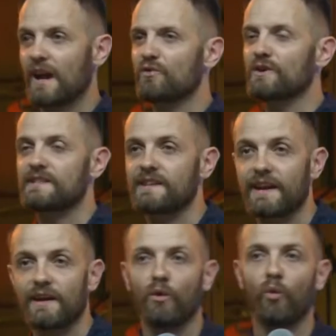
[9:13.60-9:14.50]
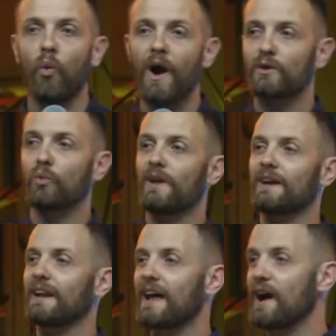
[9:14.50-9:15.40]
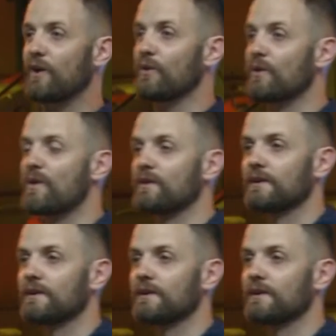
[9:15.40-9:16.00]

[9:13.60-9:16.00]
Everyone say, what we allow